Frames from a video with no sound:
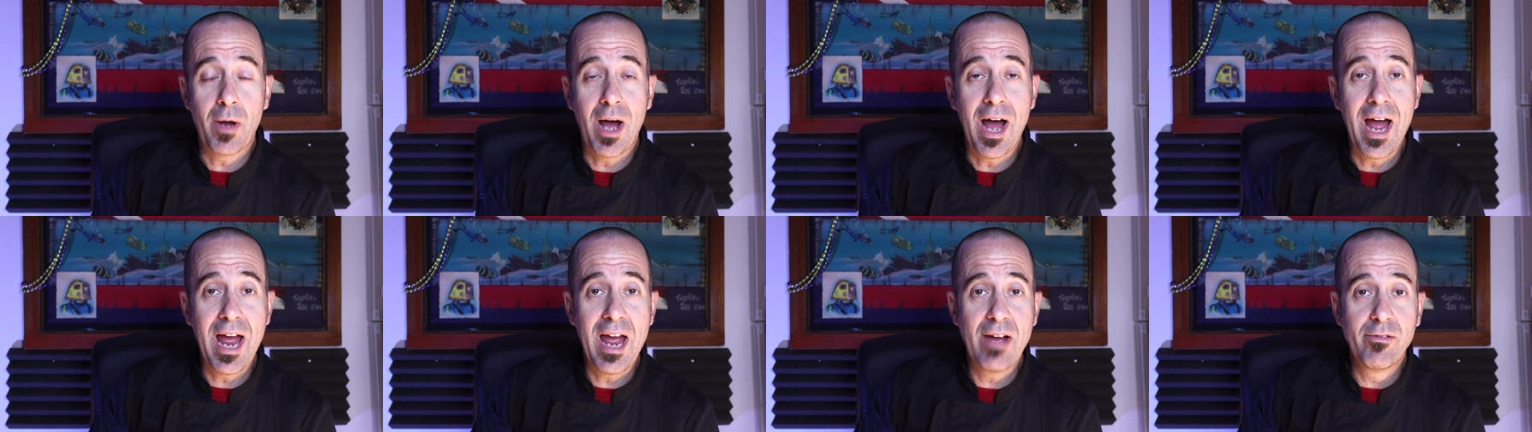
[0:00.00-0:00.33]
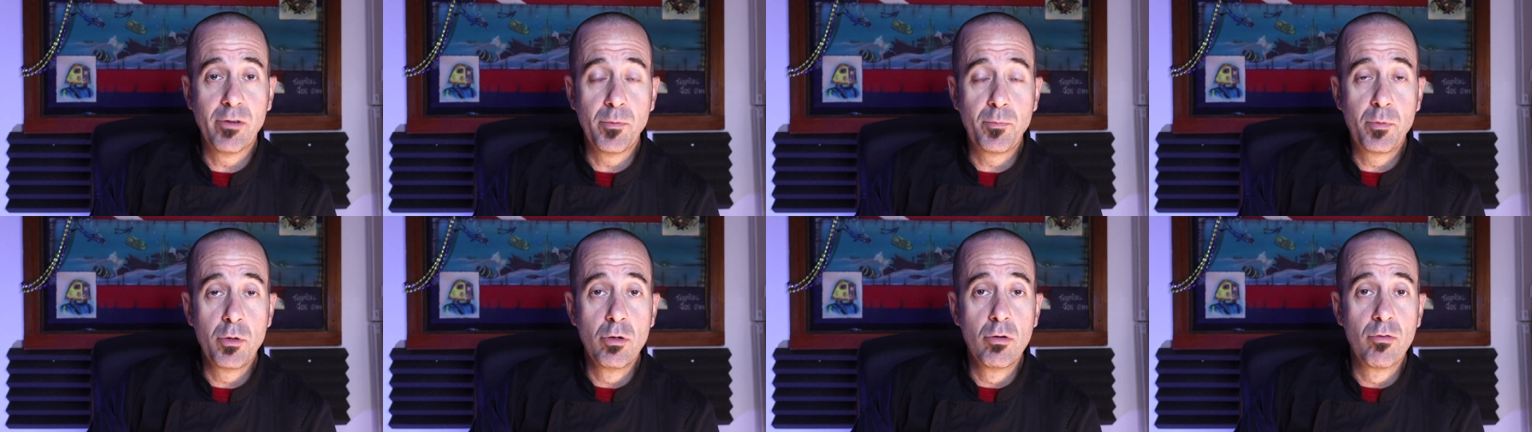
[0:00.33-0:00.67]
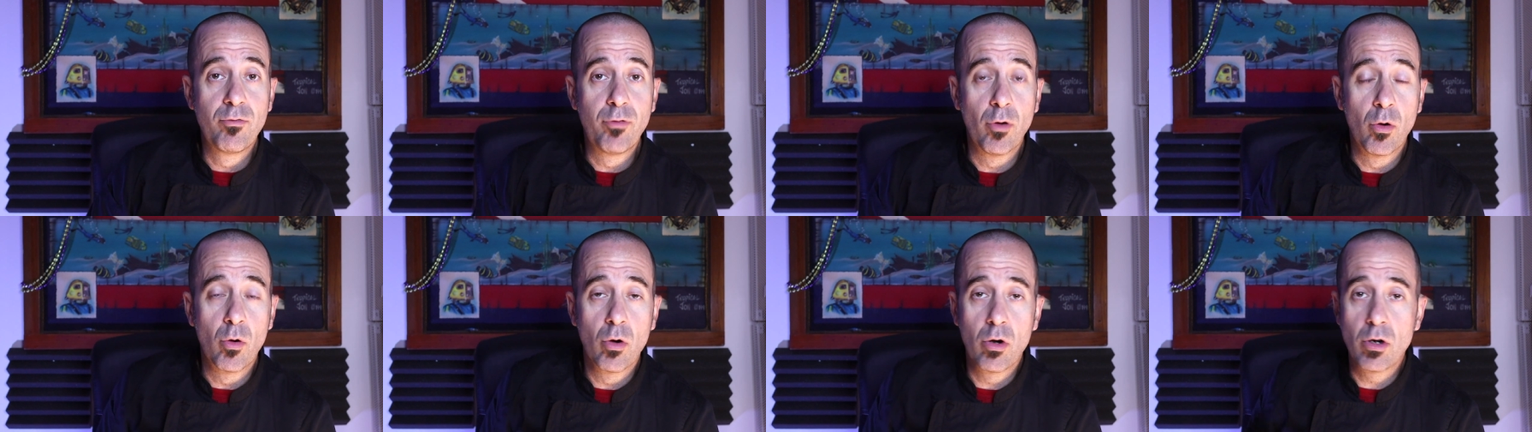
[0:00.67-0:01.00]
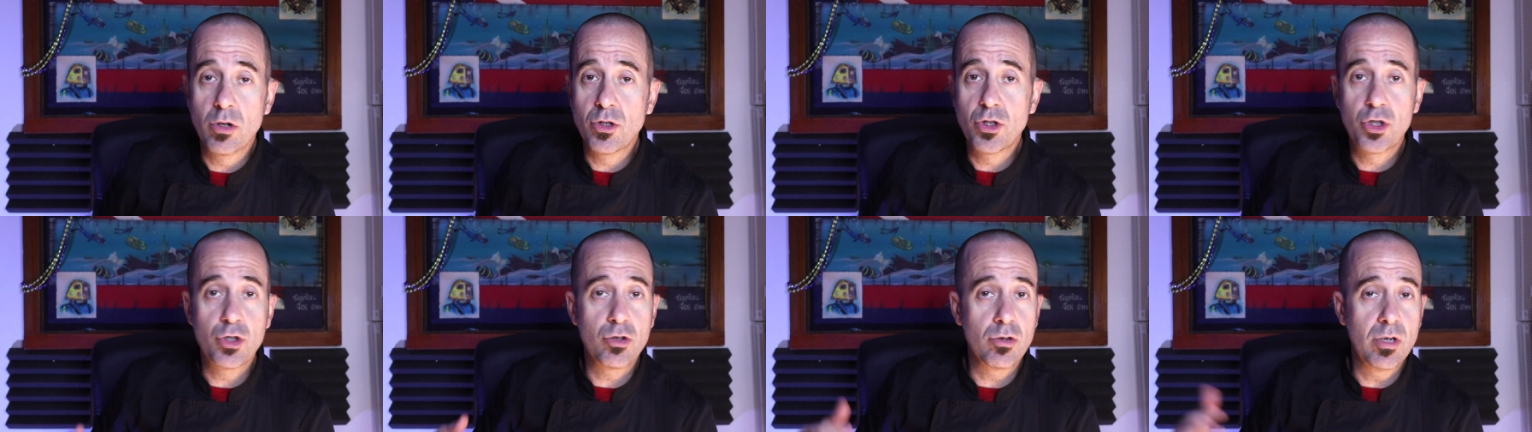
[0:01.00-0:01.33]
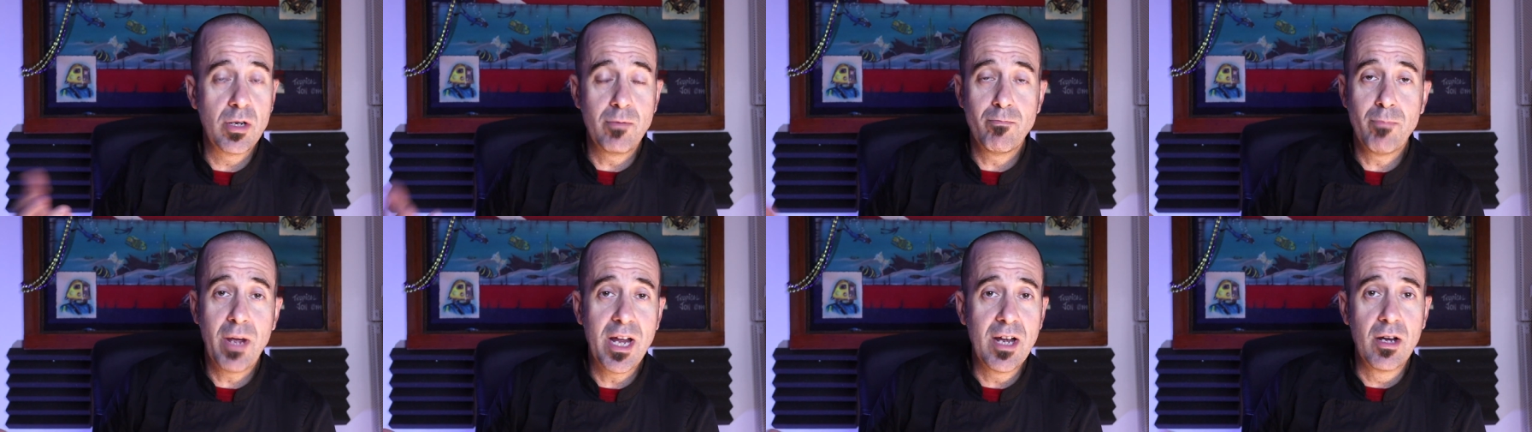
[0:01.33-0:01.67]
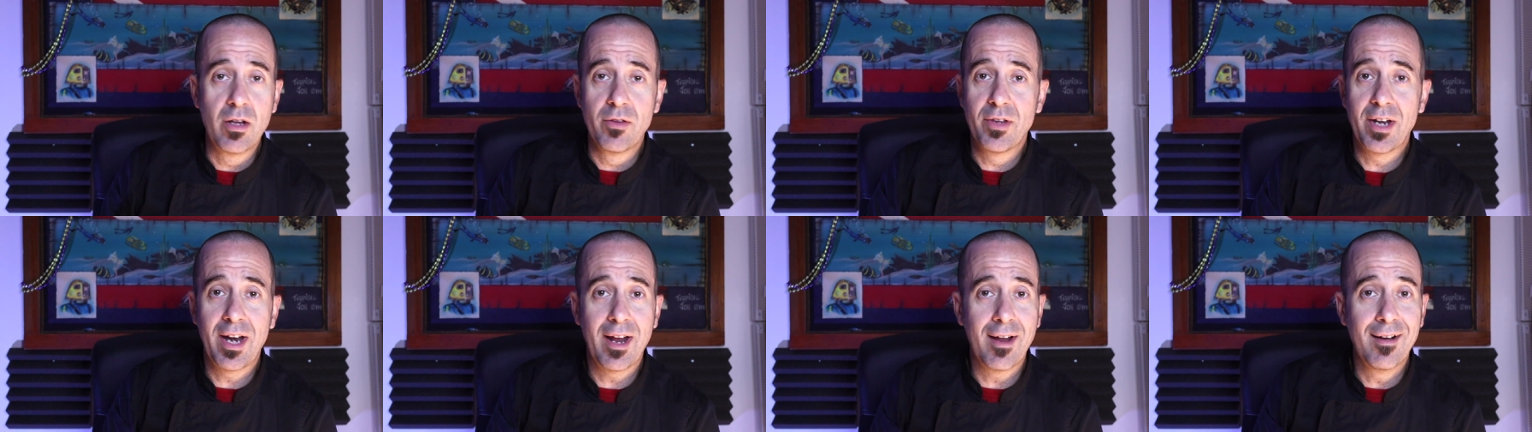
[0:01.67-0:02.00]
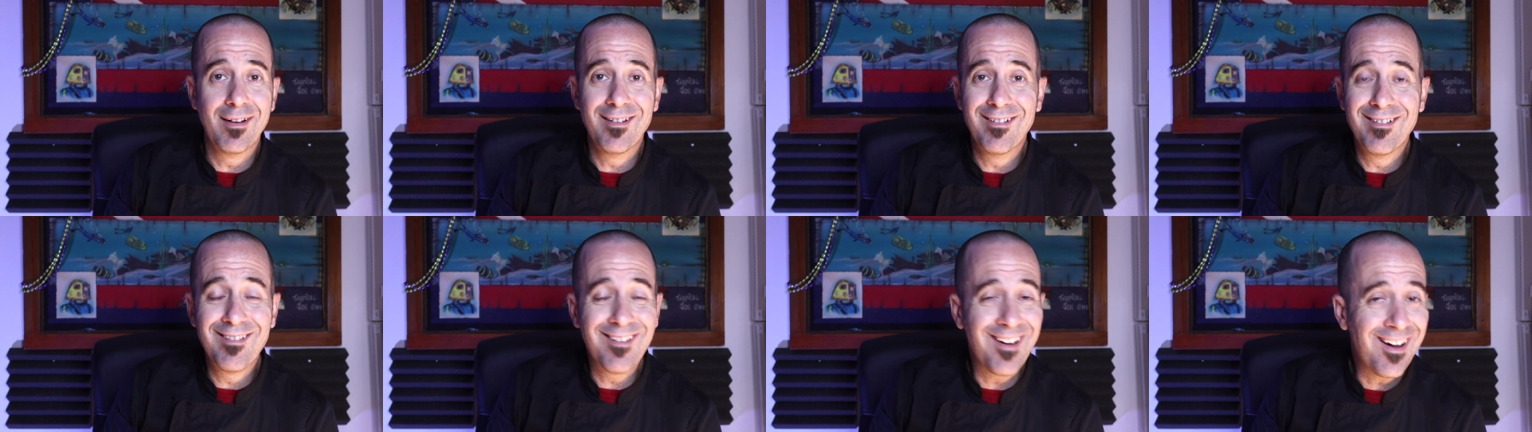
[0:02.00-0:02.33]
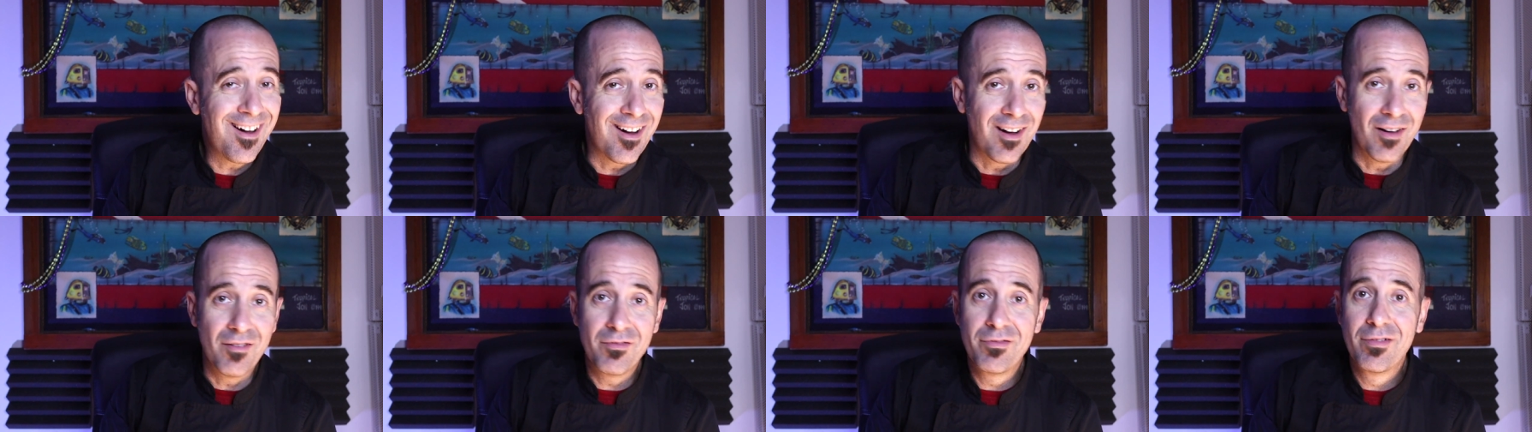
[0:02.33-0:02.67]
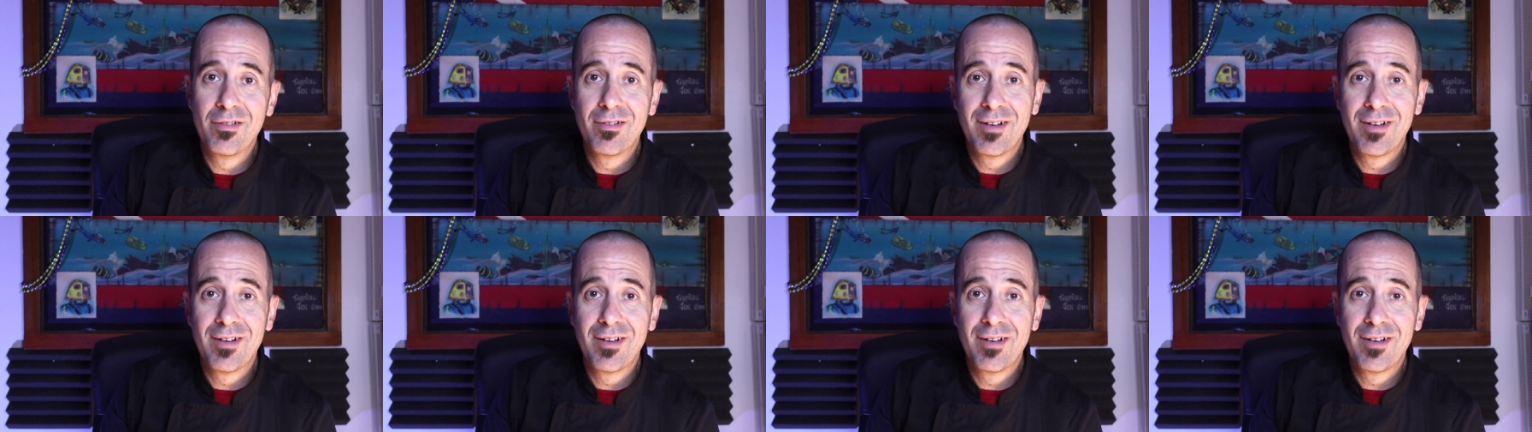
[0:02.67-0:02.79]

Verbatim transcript: I have a beautiful orange dream male that I love.